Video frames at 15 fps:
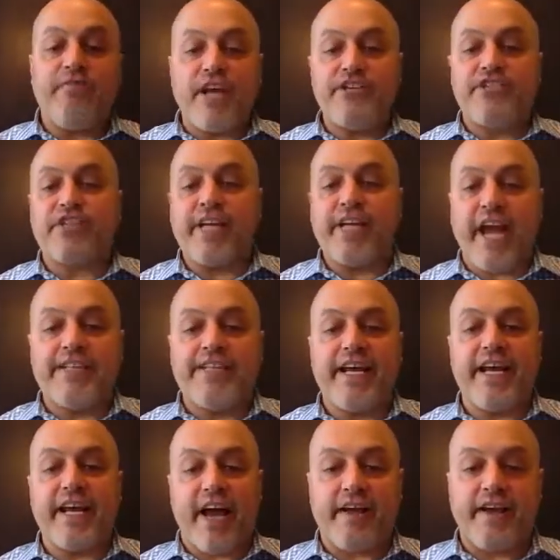And
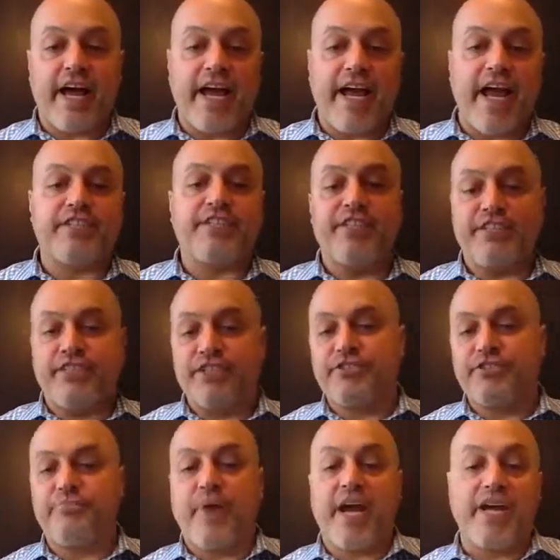eventually I did. I
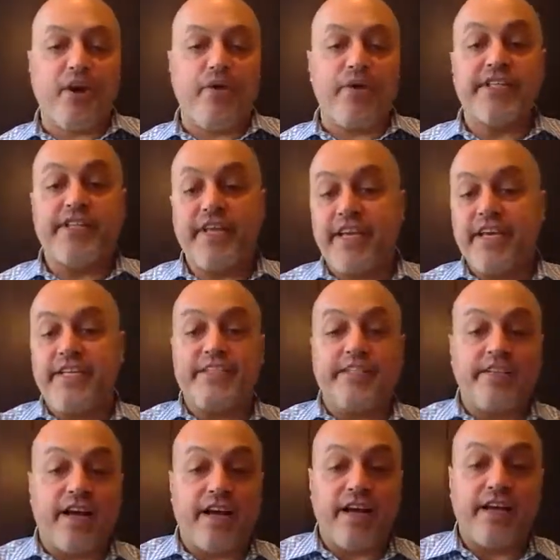actually, just by going to
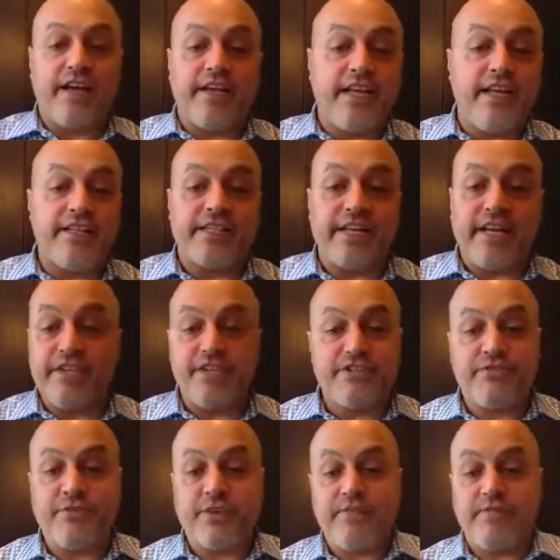these
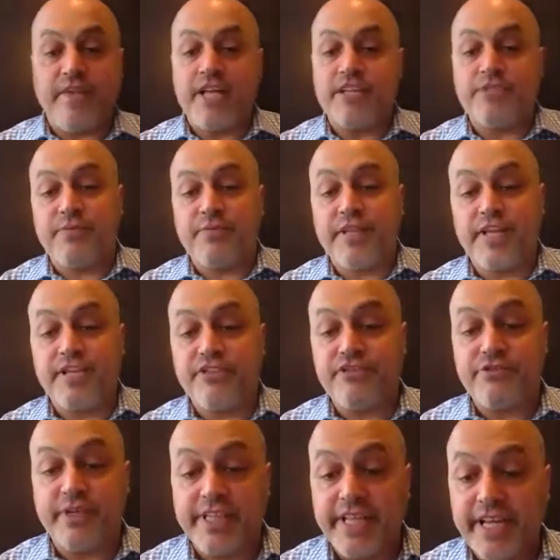industry events with
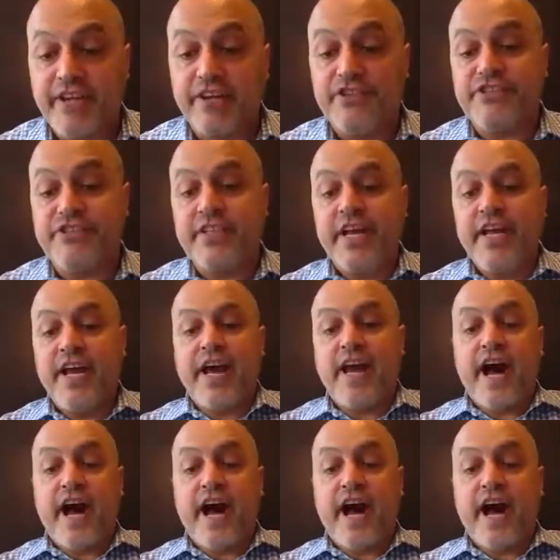industry leaders,